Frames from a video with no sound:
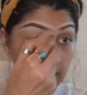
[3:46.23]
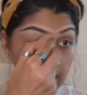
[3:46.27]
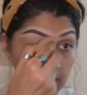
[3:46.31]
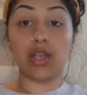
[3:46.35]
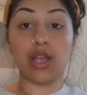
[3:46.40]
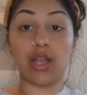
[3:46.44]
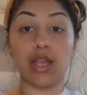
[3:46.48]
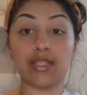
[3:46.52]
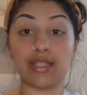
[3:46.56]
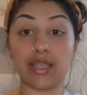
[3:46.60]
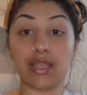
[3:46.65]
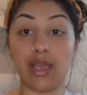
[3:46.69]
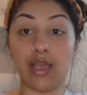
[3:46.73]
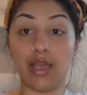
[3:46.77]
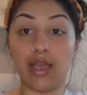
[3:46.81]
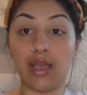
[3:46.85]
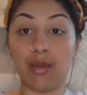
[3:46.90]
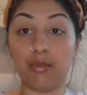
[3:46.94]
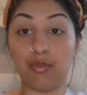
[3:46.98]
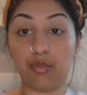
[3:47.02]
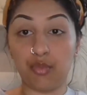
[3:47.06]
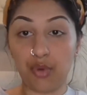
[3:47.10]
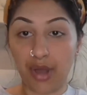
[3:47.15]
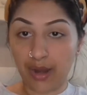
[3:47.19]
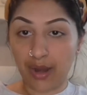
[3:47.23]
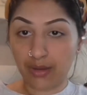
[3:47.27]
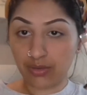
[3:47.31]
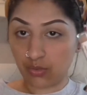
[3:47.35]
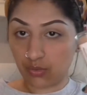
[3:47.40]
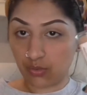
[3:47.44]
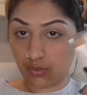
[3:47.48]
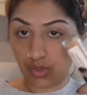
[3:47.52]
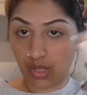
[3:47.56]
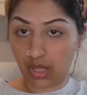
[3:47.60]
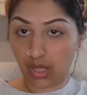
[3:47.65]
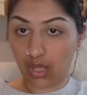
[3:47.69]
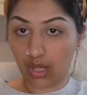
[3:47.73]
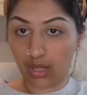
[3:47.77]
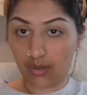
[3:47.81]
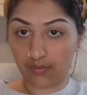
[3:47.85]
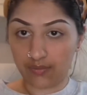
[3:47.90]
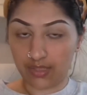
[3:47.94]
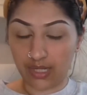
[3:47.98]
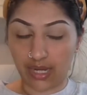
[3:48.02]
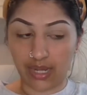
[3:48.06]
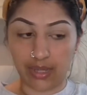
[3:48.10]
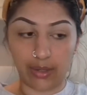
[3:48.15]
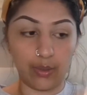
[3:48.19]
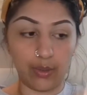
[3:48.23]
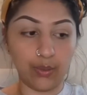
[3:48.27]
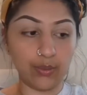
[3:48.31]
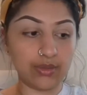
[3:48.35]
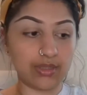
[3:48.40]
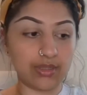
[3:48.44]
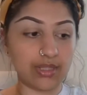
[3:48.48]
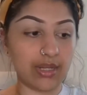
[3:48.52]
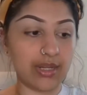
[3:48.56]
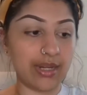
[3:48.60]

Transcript: Guys, brows are all carved out.